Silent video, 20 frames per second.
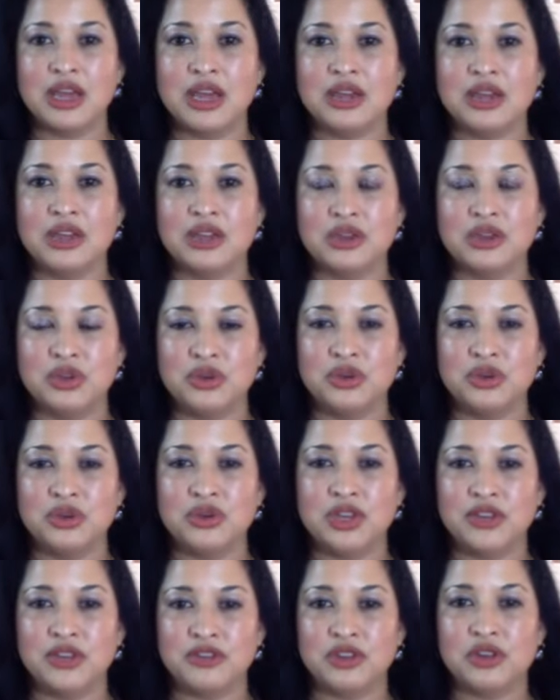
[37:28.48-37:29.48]
you
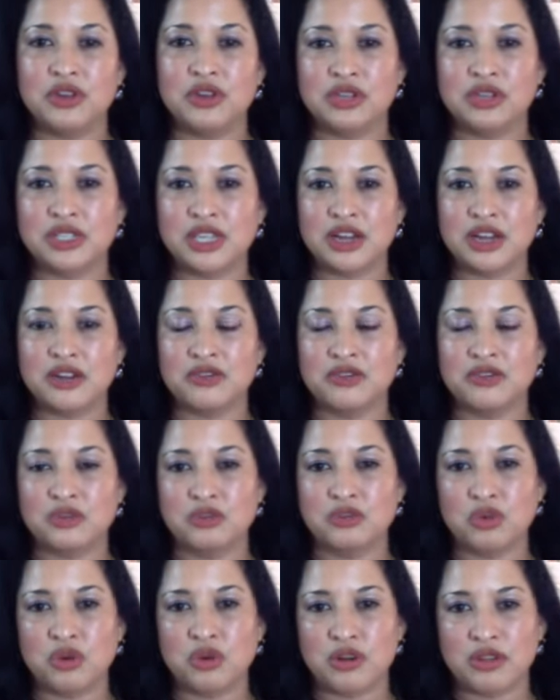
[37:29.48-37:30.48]
giving yourself
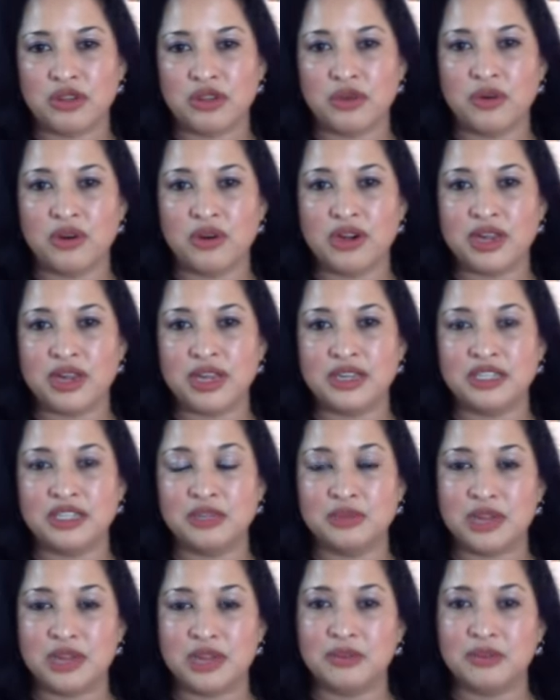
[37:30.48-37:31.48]
more authority
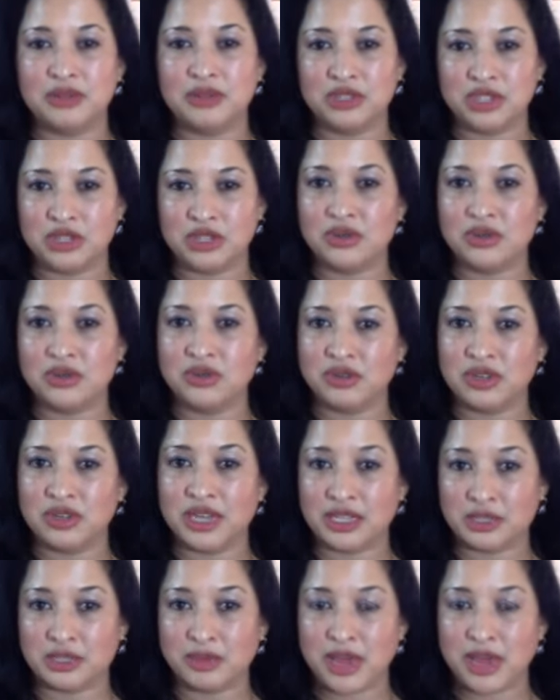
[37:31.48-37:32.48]
to be able to
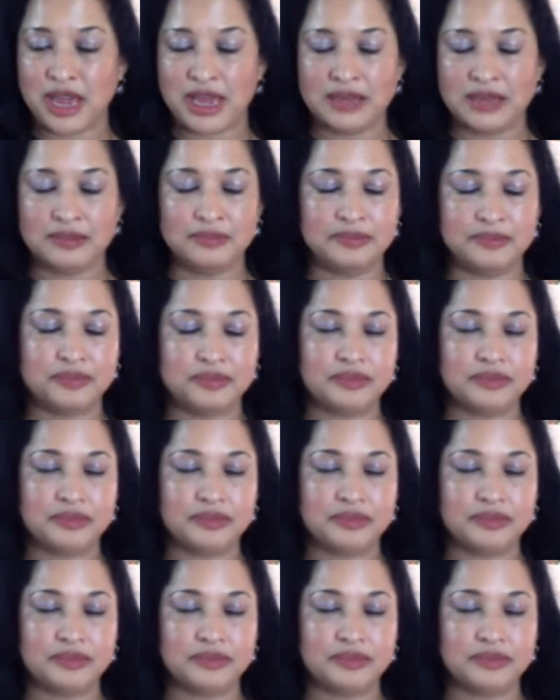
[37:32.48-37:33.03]
expand,